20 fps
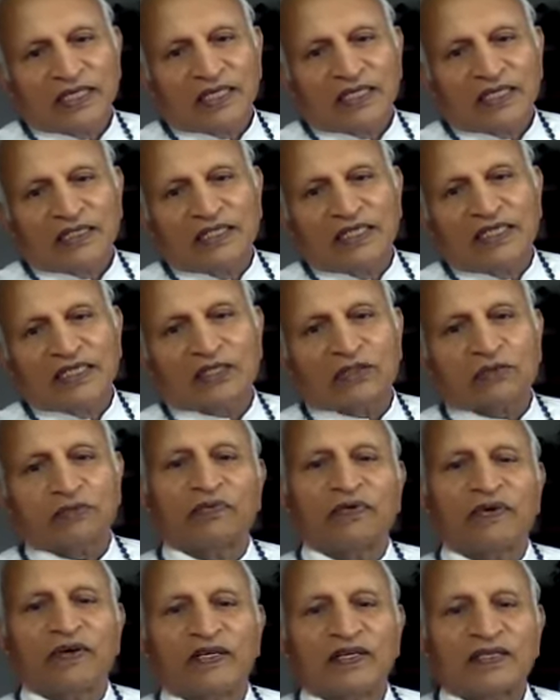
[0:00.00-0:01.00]
This
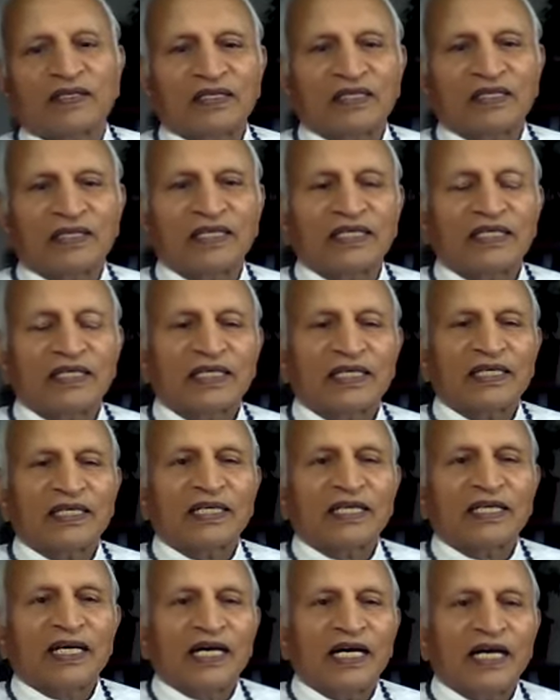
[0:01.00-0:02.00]
world
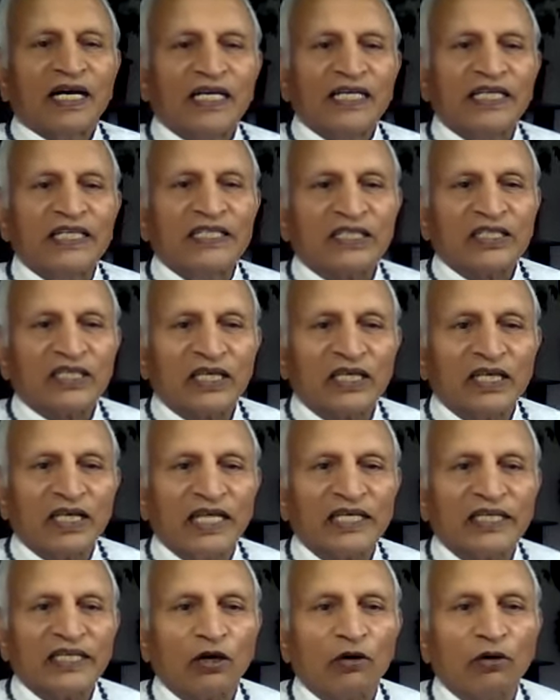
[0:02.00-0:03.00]
is
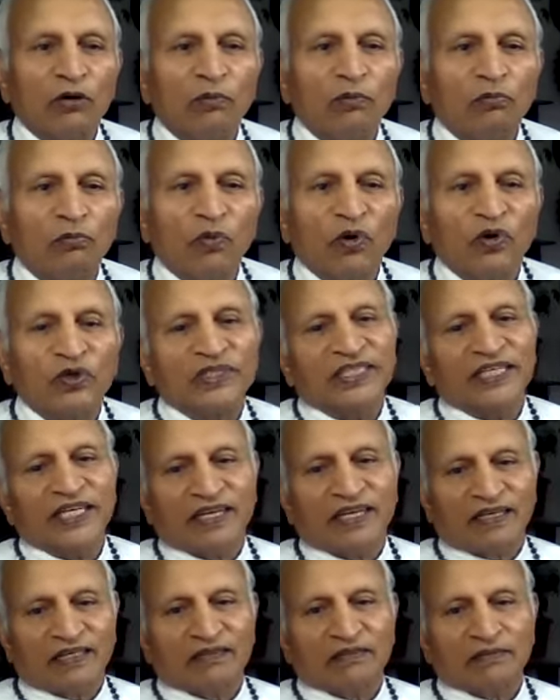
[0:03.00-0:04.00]
like a
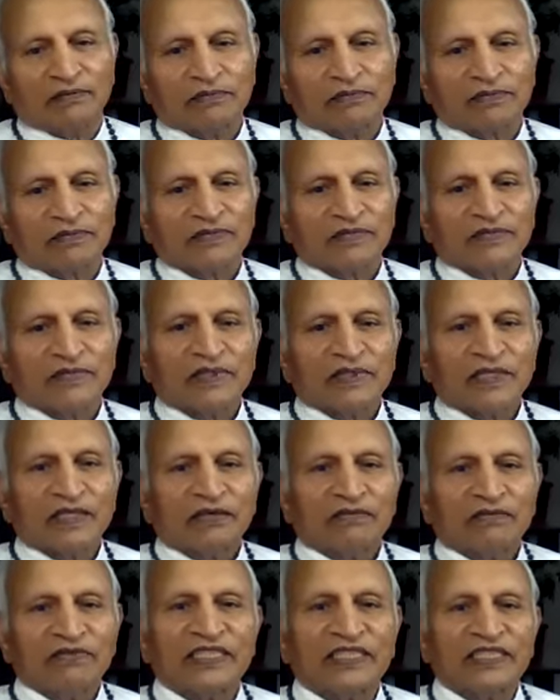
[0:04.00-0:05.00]
motel.
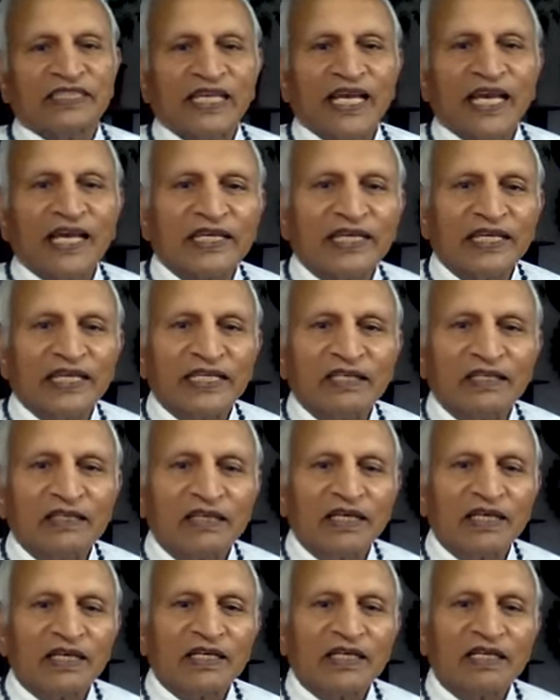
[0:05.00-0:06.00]
We check in
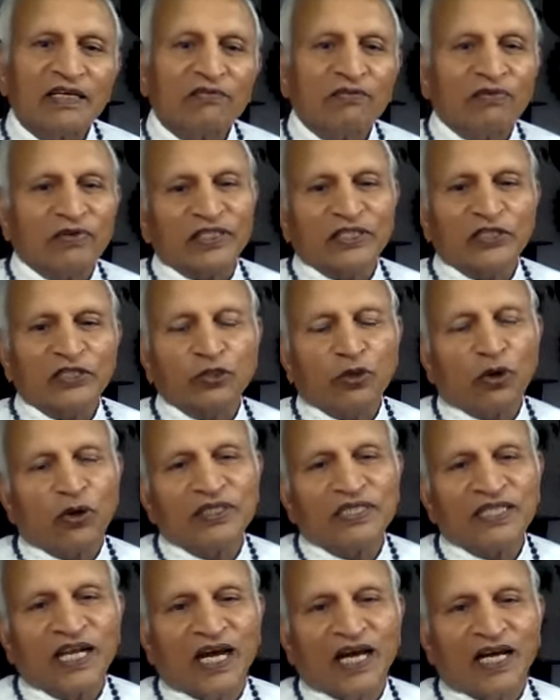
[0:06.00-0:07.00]
for a
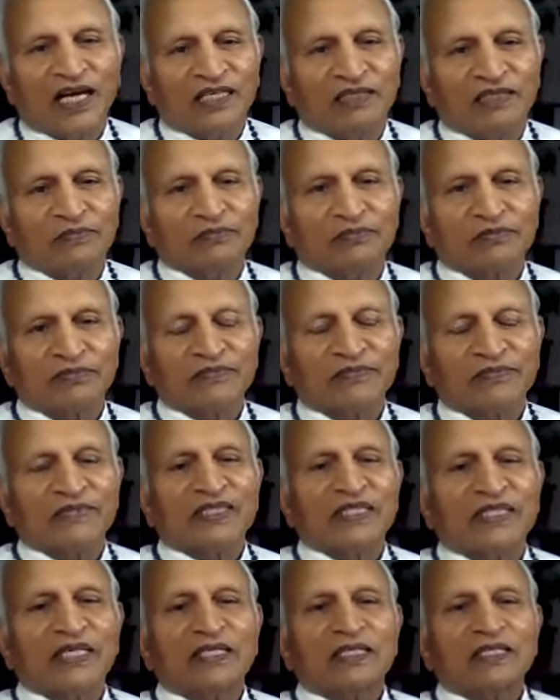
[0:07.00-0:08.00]
short time,
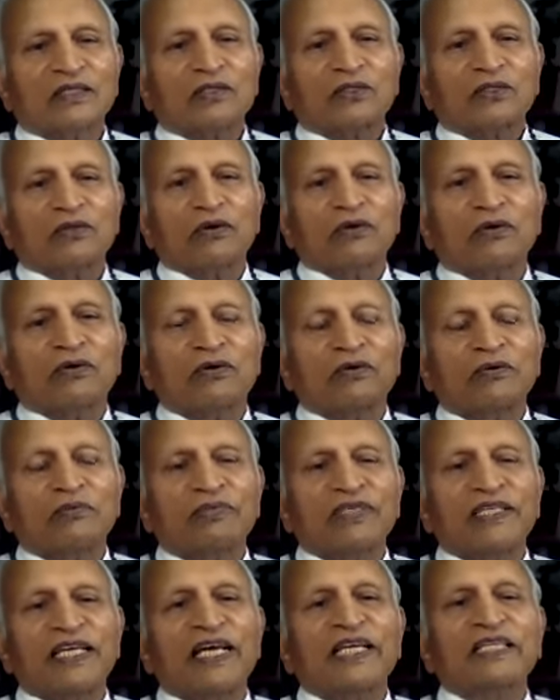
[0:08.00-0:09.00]
so
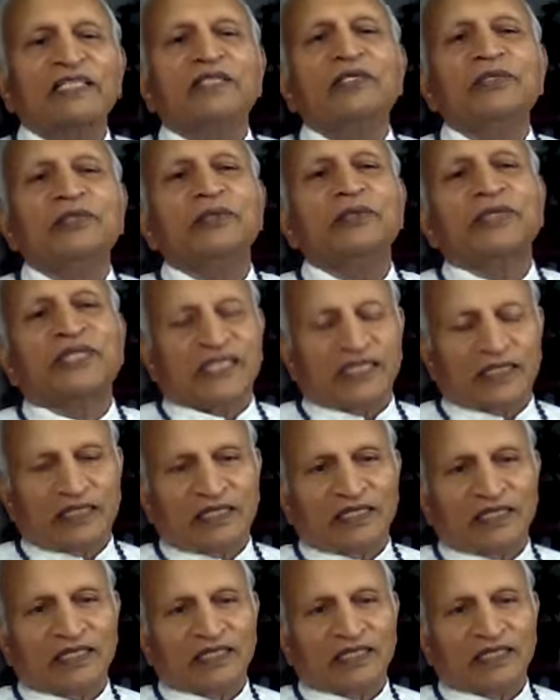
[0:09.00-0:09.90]
we endure it.